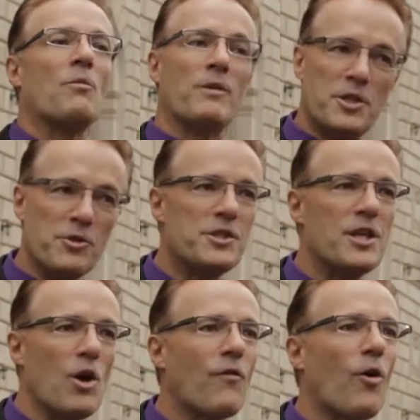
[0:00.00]
reduce
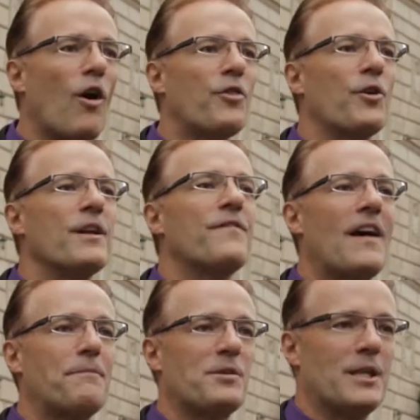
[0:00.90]
the overall
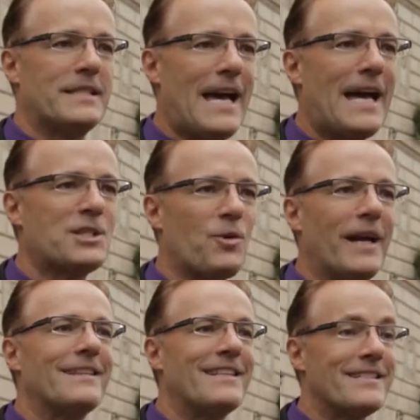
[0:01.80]
35% tax
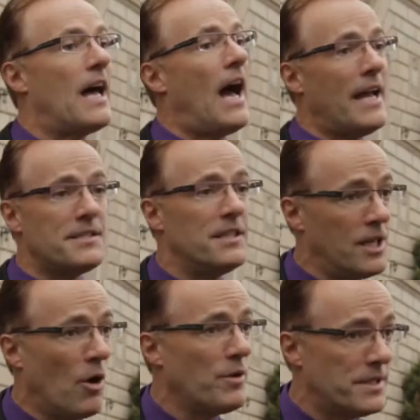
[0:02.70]
rate that is the highest in
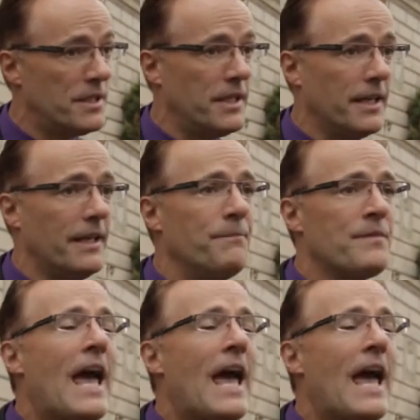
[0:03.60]
the OECD,